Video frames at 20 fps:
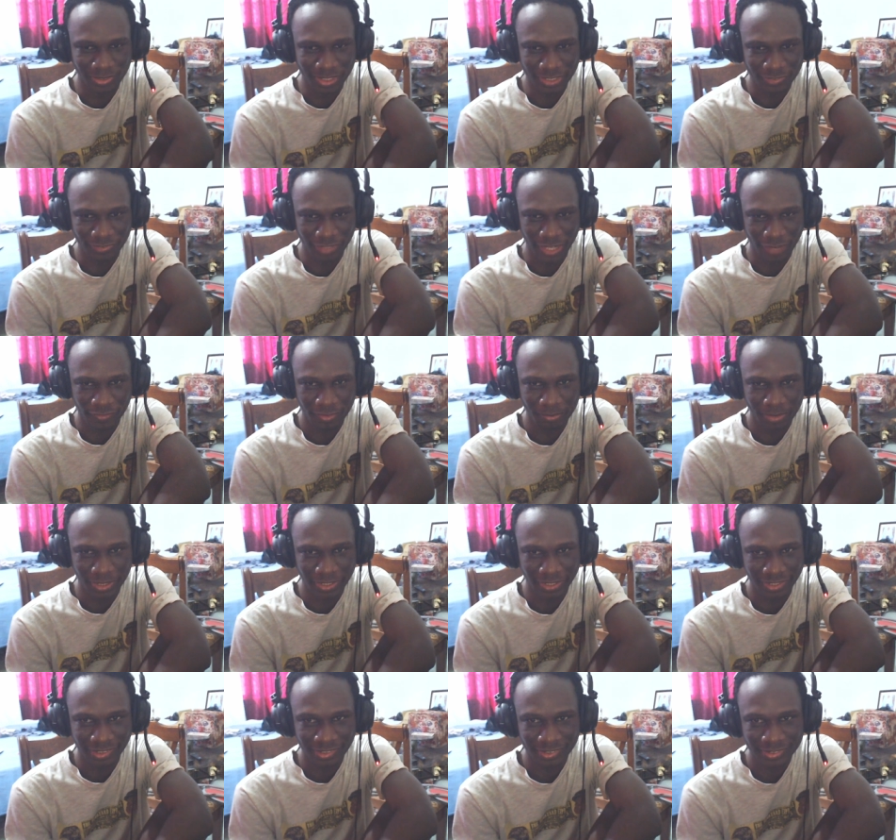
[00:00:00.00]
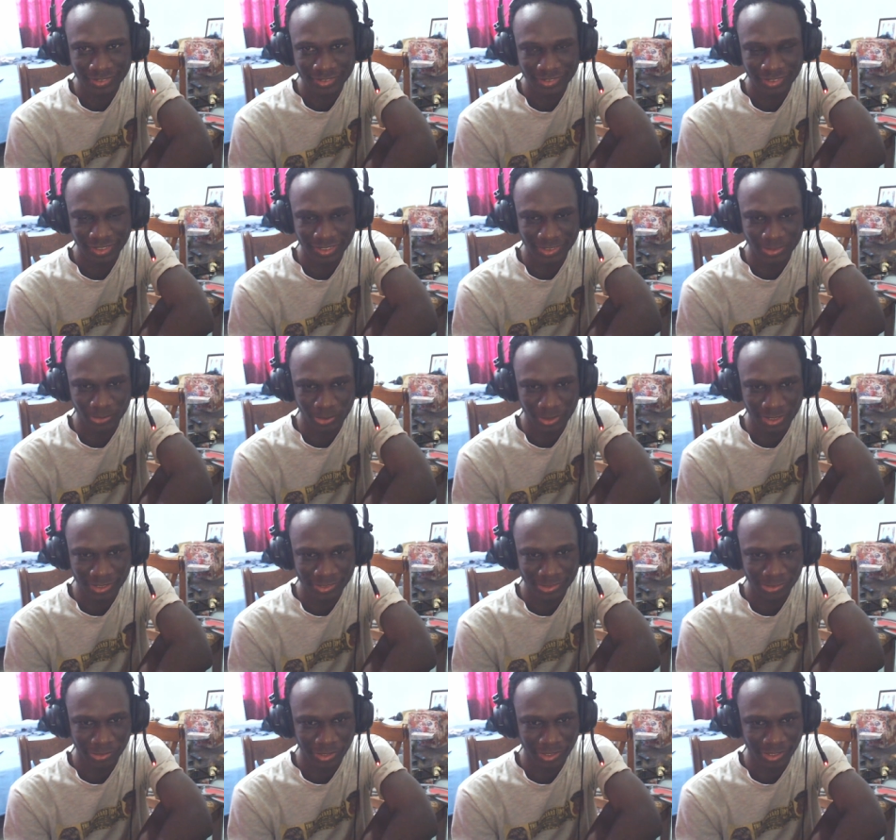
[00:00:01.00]
this for everybody else. He's doing this
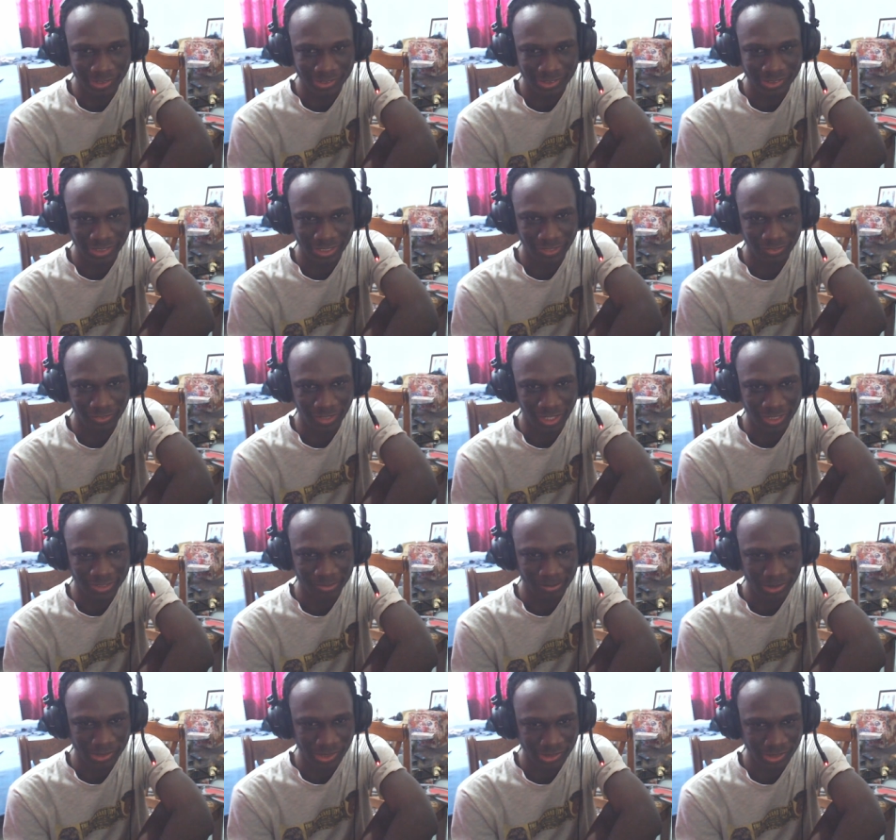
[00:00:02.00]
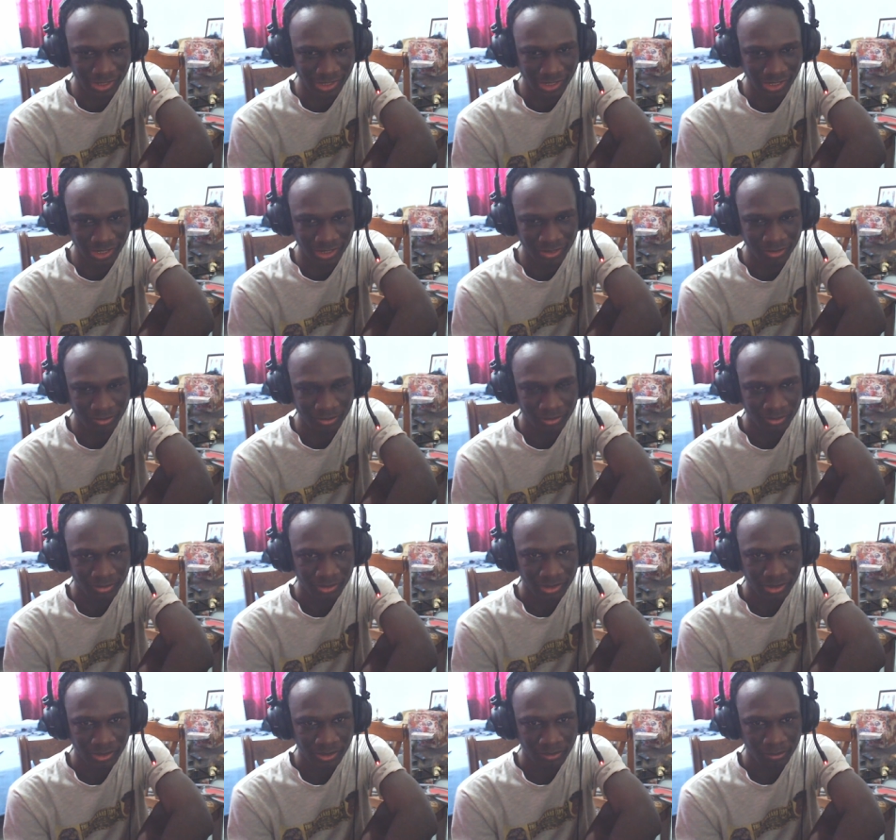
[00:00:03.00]
so he can save as much as he can
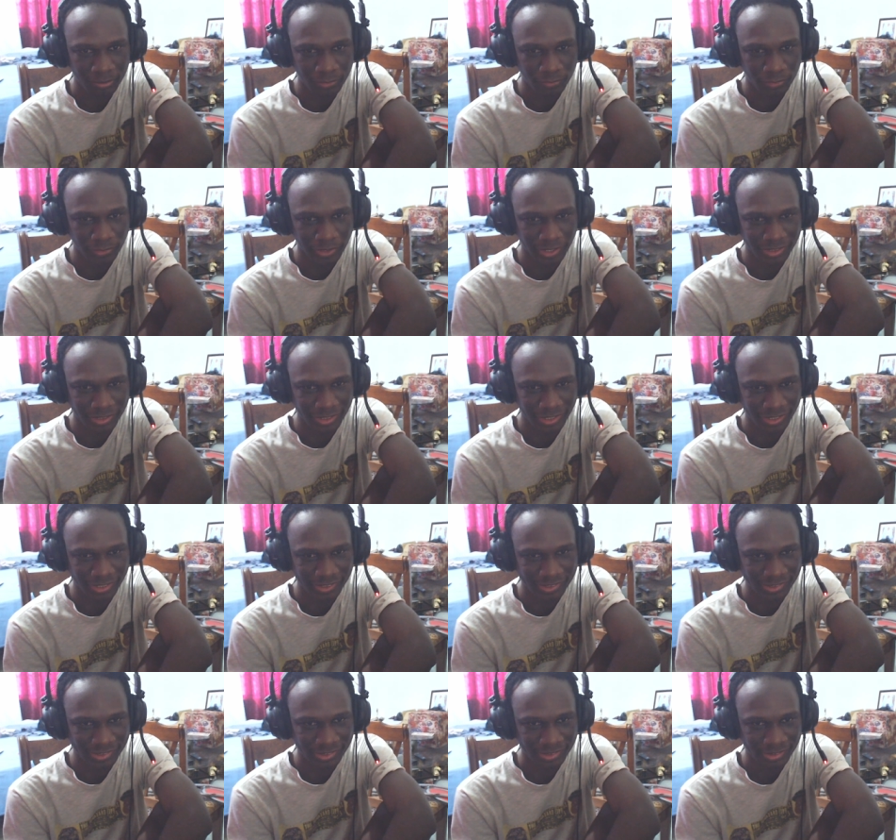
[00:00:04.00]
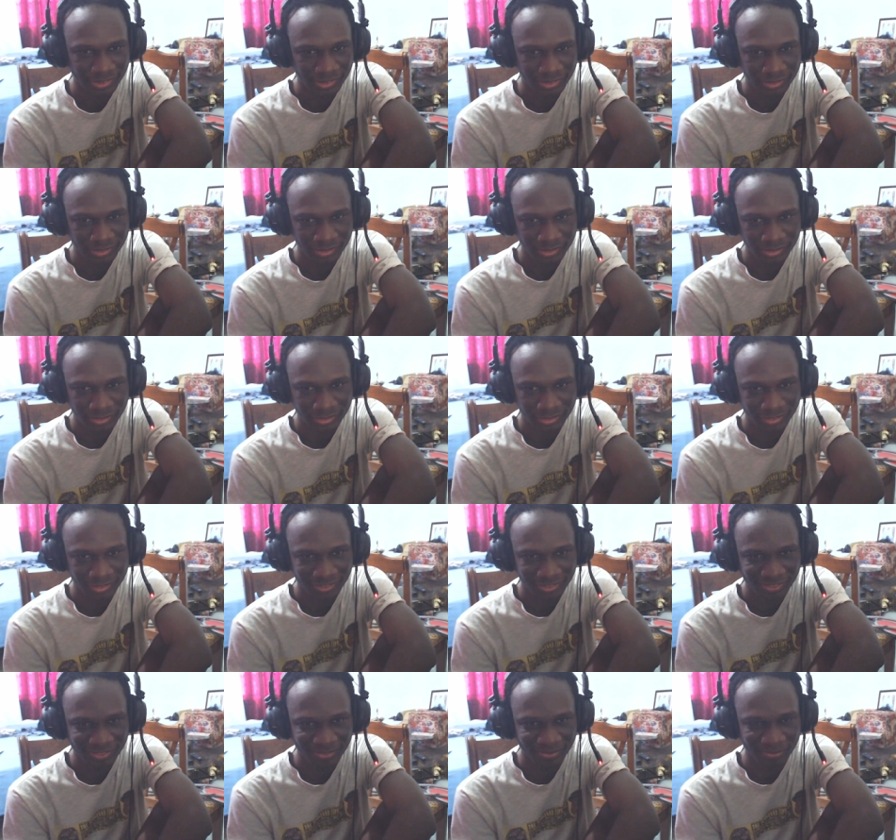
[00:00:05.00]
before he dies.
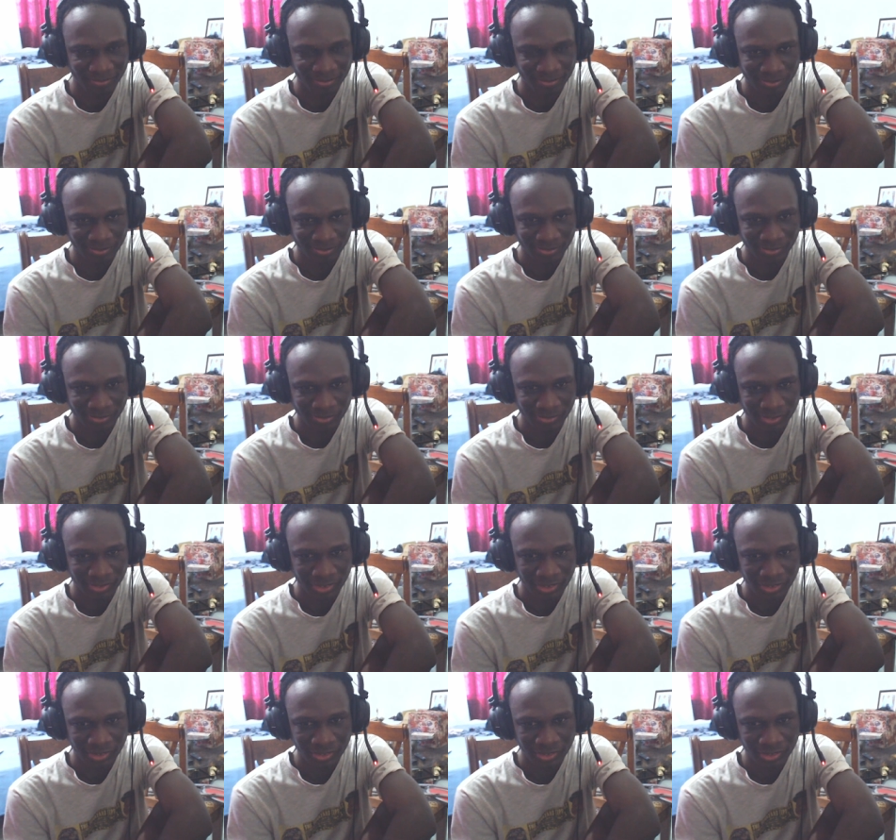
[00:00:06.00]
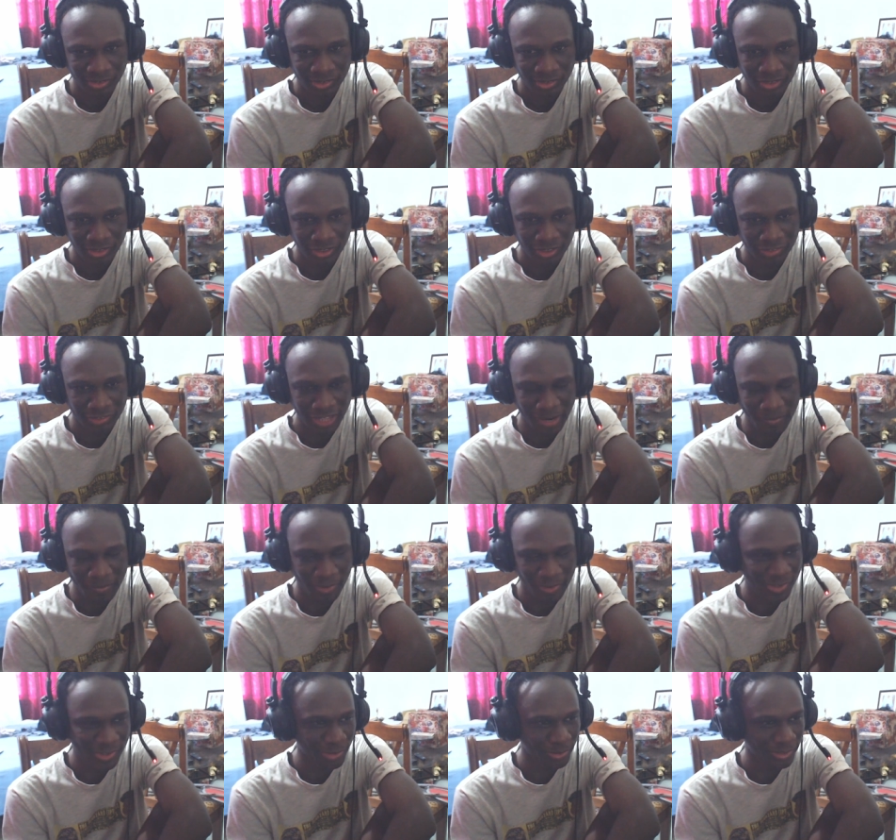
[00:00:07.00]
Hmm.
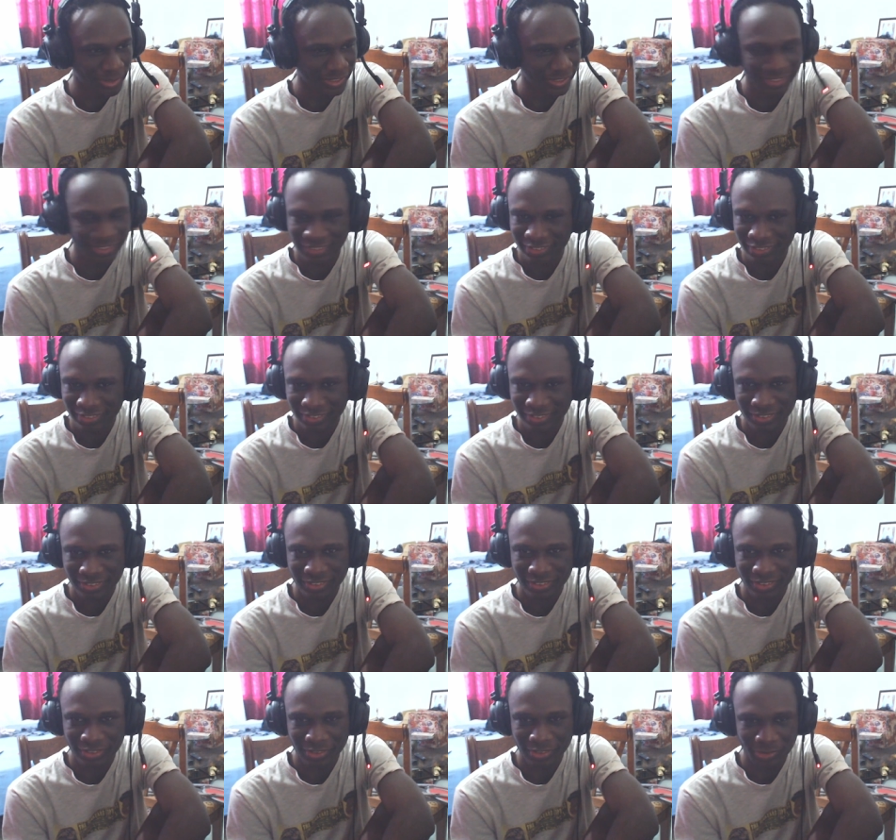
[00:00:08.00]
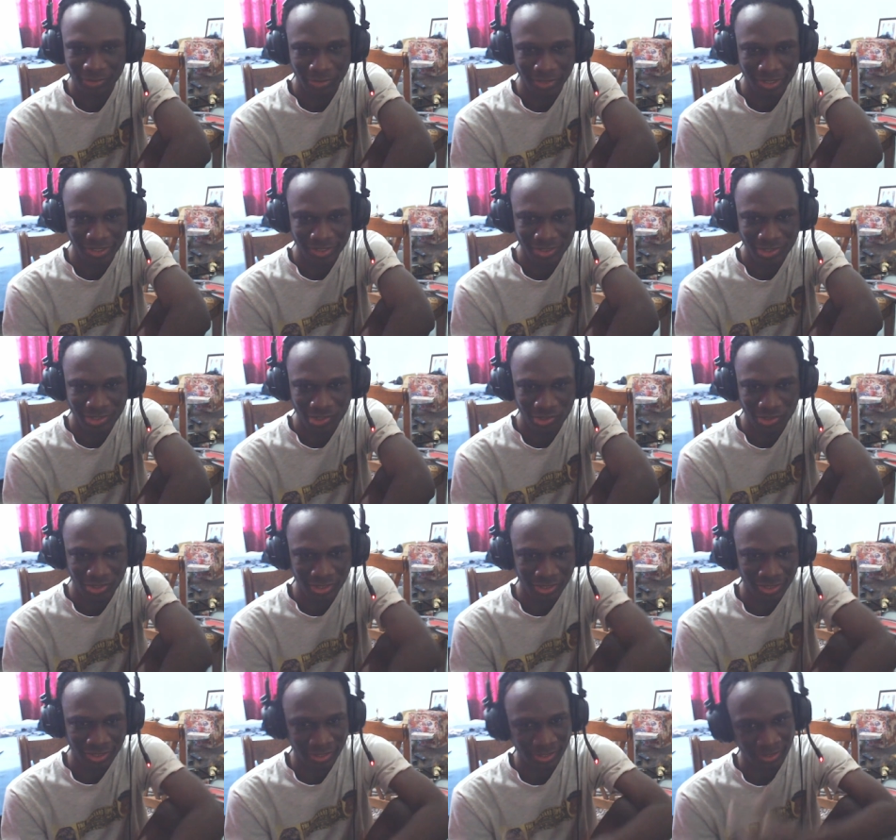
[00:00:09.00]
Grandpa's will going
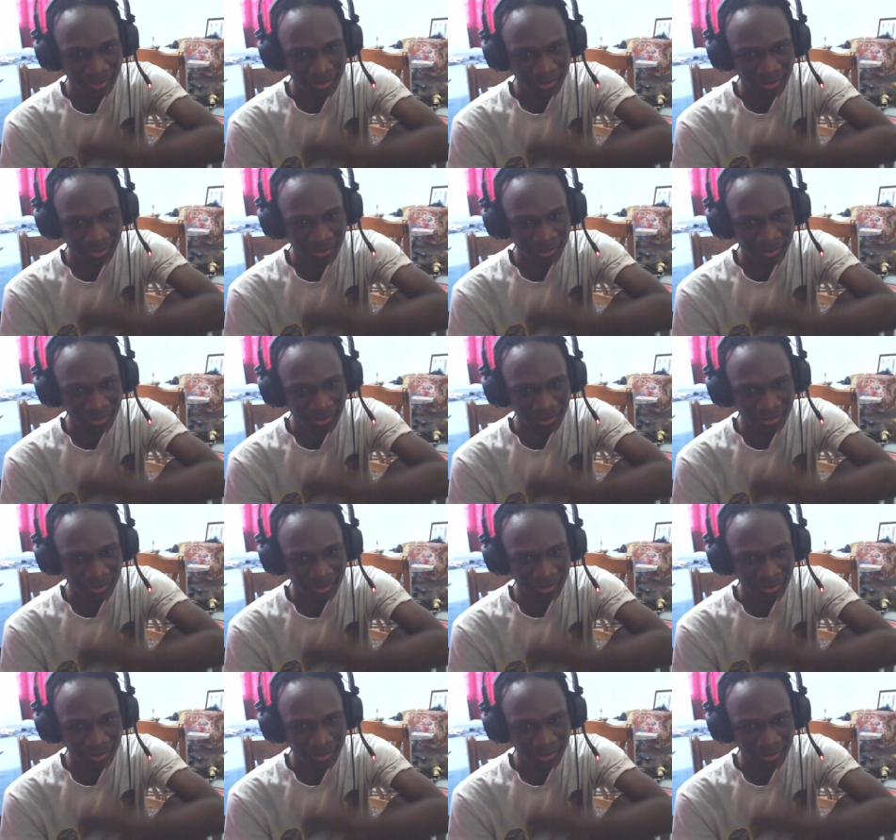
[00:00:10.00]
strong there.